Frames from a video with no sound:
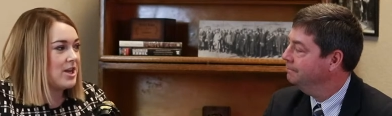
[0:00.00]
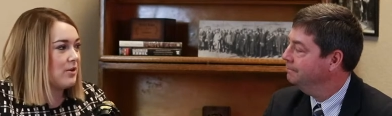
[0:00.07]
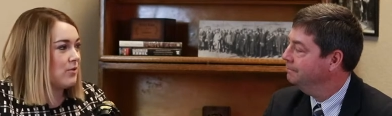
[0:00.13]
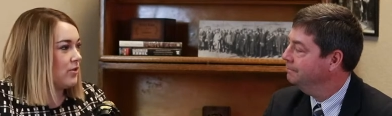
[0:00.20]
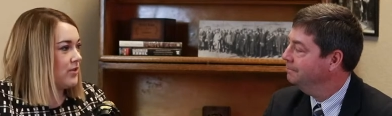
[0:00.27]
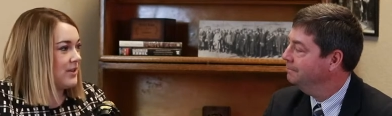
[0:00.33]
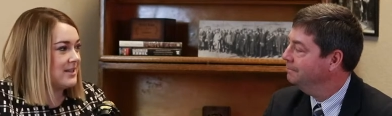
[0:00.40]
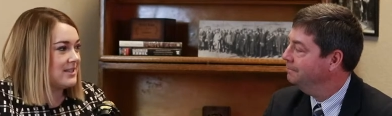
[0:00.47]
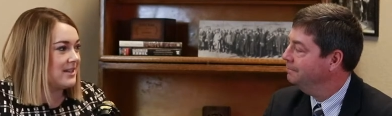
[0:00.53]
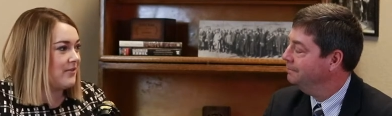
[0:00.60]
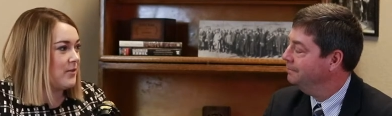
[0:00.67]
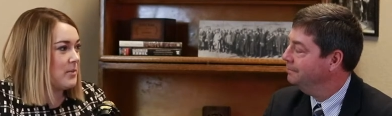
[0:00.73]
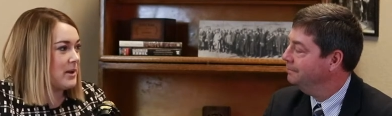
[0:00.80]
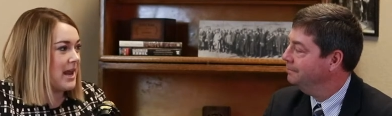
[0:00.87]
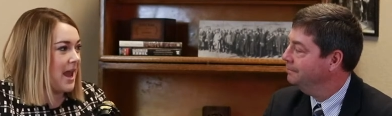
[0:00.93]
Speaker 1: general things
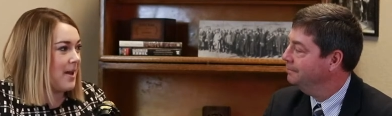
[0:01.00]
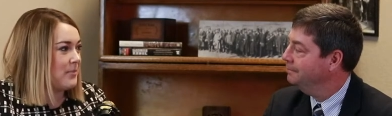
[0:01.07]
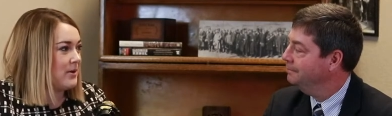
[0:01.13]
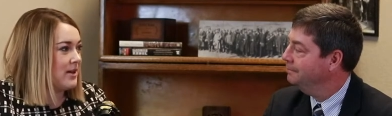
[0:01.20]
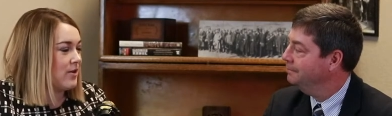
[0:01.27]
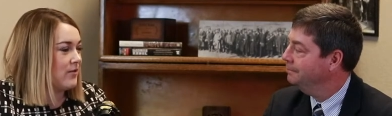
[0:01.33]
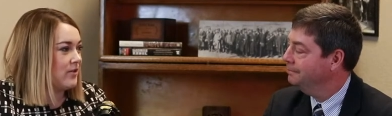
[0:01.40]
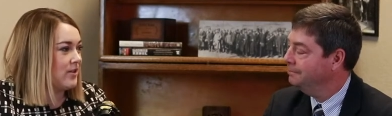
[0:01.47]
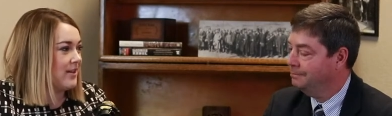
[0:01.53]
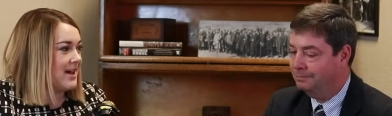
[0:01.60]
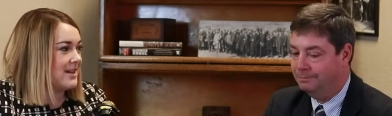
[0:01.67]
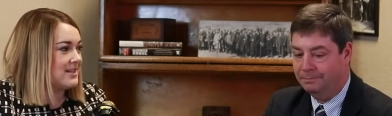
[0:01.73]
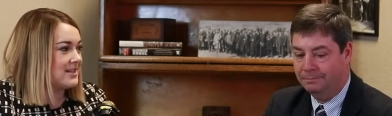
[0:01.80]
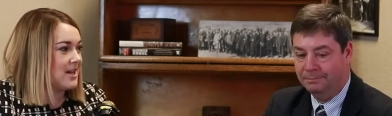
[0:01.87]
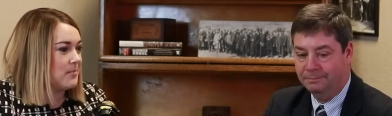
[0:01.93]
that have been happening over the
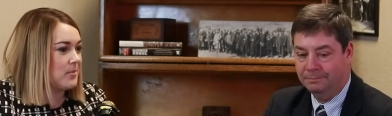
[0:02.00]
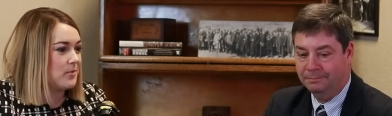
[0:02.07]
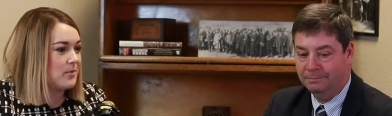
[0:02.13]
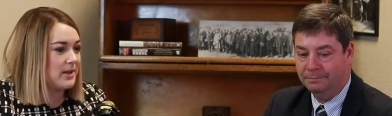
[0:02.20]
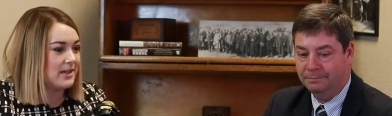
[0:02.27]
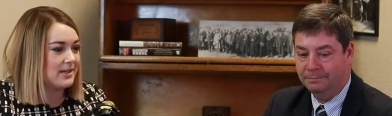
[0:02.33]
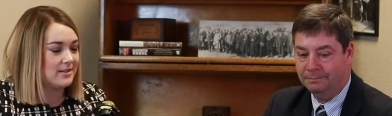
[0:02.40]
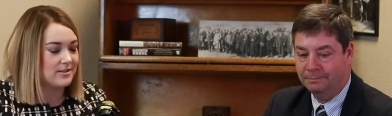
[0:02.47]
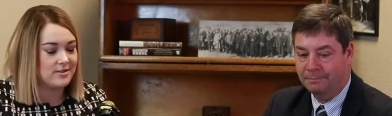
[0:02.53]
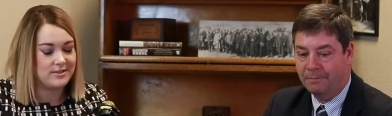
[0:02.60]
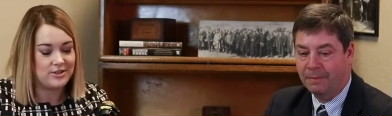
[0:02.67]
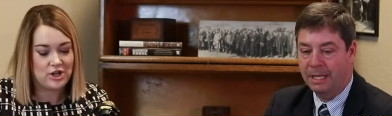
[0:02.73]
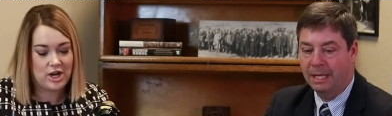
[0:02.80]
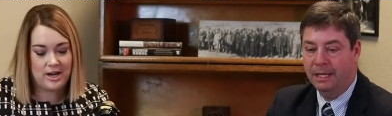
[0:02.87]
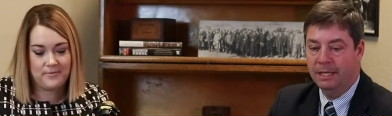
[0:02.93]
last couple weeks,
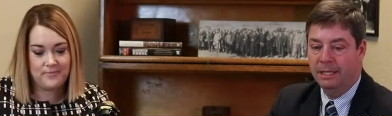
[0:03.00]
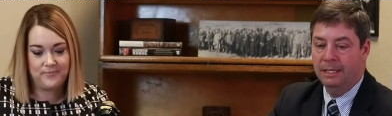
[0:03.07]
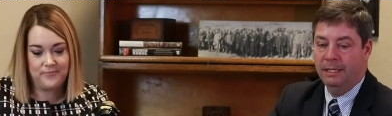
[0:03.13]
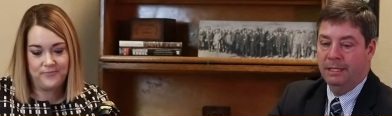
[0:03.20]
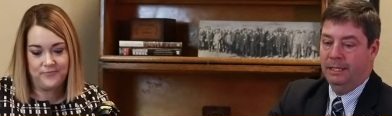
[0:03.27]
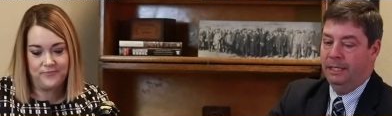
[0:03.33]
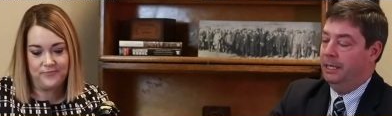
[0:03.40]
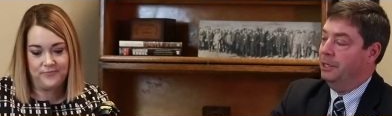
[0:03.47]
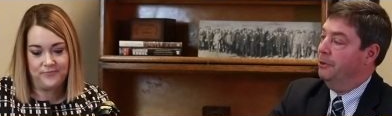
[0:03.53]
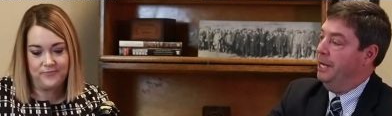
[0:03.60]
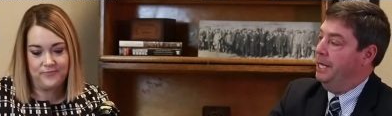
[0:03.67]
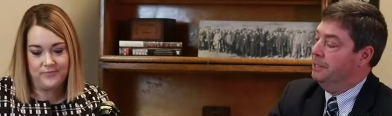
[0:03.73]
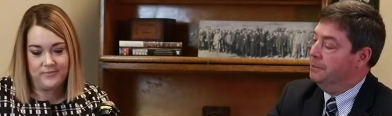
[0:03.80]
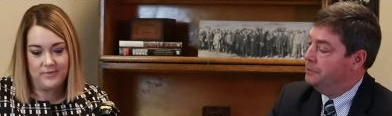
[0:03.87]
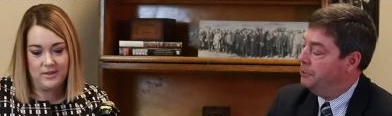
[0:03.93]
Jay.
Speaker 2: Yeah,
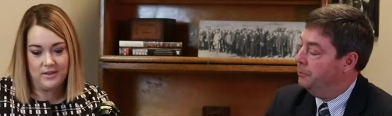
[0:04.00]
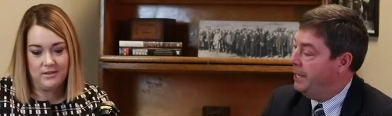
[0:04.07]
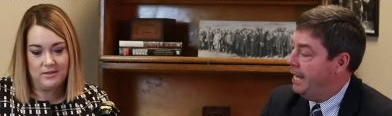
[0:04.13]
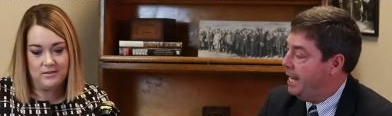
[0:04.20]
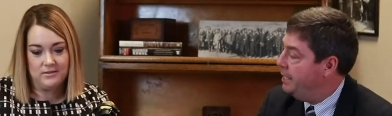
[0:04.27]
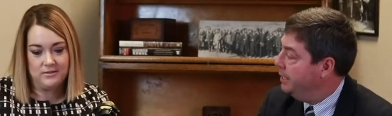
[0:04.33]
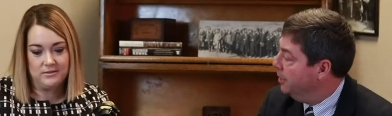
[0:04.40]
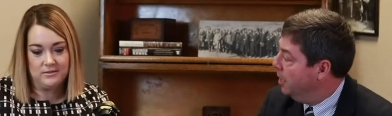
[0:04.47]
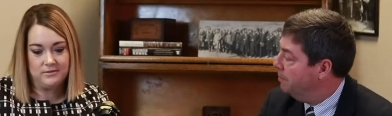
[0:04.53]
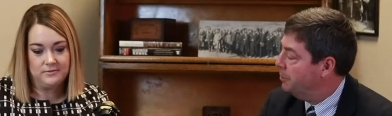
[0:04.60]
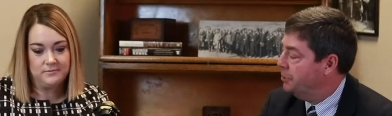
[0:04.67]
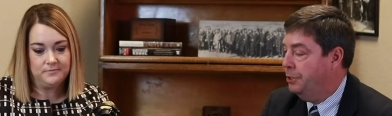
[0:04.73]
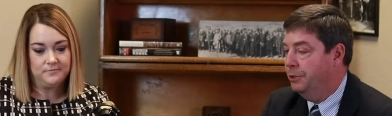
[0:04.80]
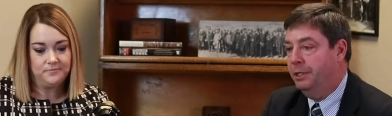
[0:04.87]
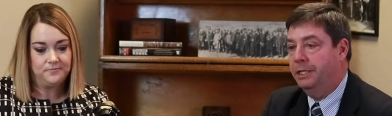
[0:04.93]
great. So we had an
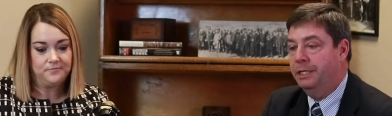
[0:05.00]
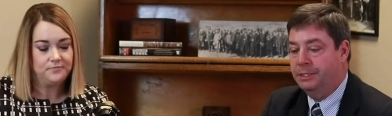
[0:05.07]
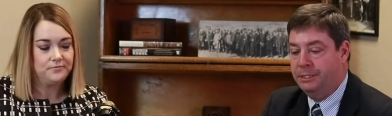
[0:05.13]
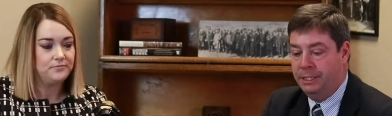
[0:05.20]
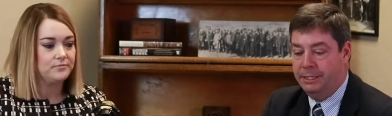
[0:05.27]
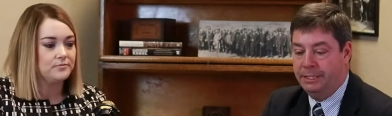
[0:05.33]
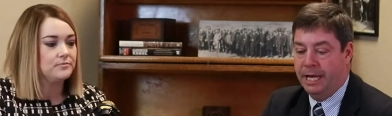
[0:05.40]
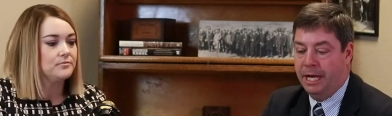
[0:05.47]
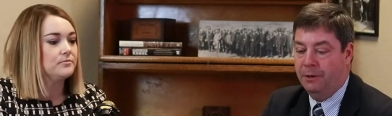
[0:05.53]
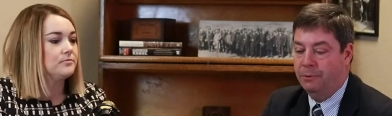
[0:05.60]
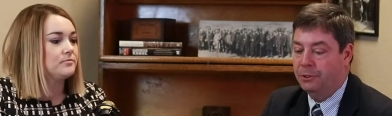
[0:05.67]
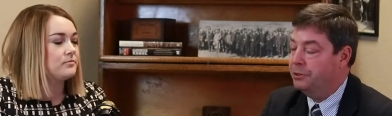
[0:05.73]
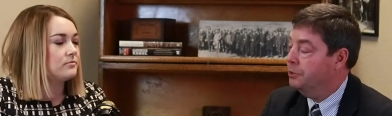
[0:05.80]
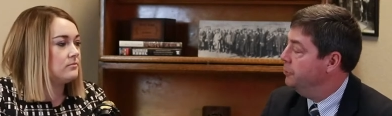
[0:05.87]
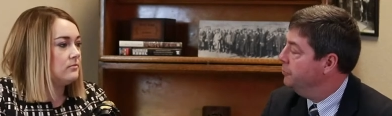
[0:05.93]
opportunity to sit
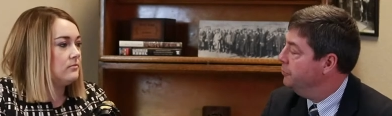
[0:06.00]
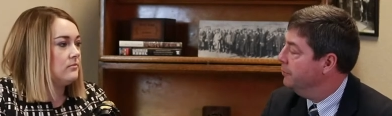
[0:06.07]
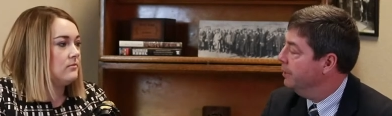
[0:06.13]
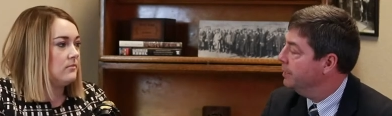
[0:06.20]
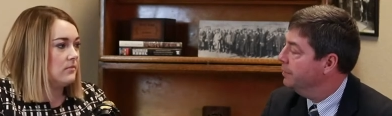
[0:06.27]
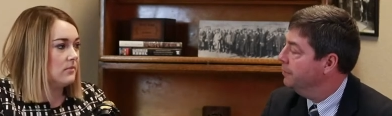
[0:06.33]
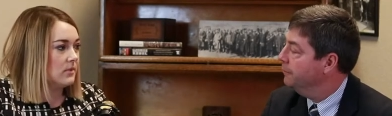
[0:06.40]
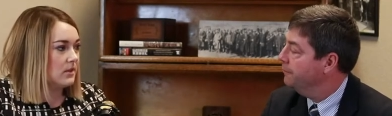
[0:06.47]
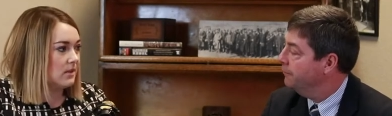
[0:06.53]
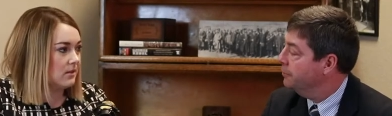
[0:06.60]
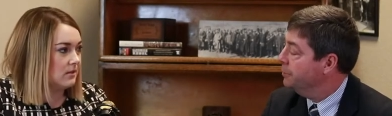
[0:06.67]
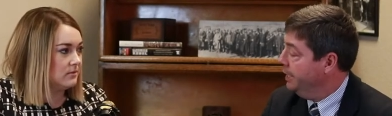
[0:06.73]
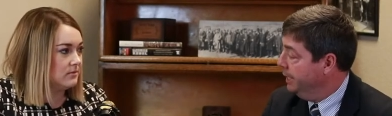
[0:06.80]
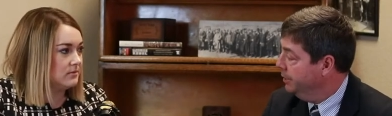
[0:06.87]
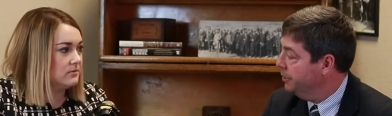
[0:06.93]
down with the new director
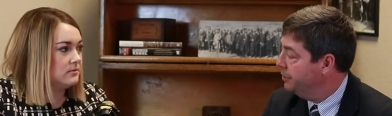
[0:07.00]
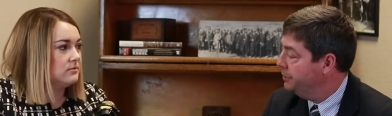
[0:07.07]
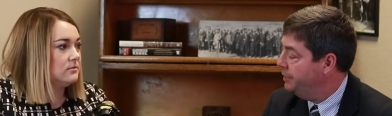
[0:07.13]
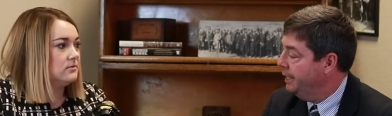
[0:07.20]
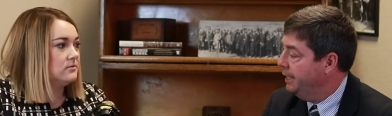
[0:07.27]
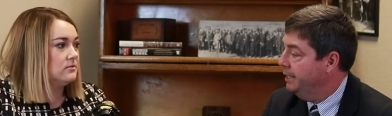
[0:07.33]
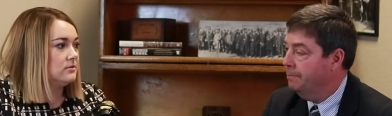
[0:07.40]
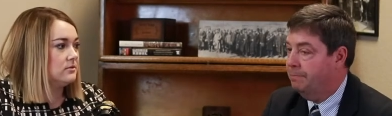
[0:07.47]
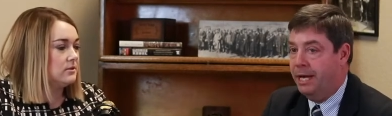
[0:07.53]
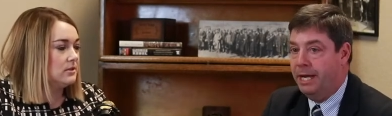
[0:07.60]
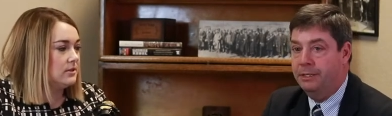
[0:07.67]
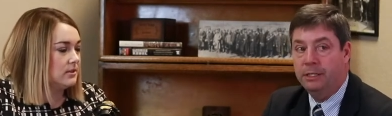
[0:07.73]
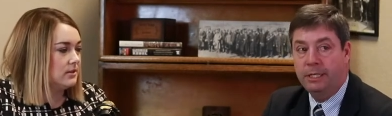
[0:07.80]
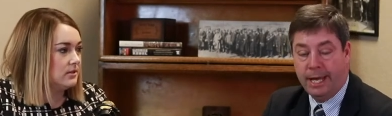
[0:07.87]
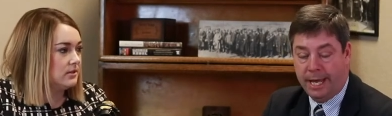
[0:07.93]
for DNRC,
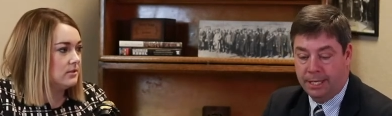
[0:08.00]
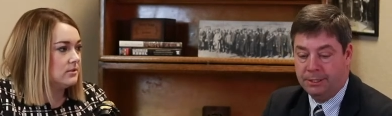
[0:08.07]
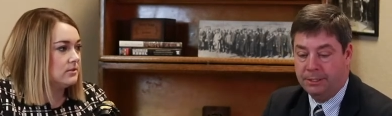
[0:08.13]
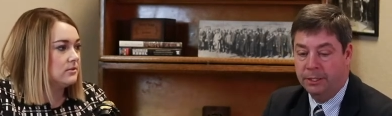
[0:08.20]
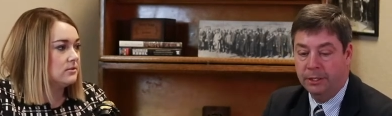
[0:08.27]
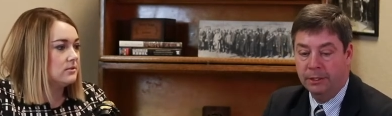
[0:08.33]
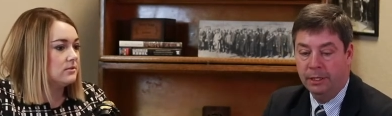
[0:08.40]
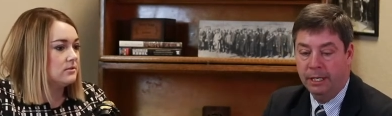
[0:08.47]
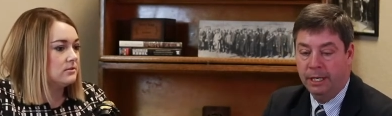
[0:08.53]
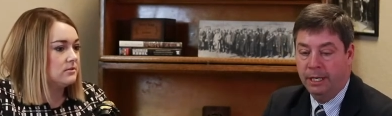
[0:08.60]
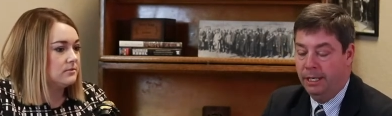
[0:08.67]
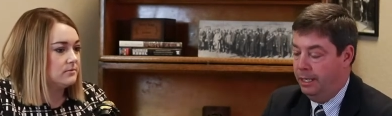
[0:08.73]
Amanda Kaster,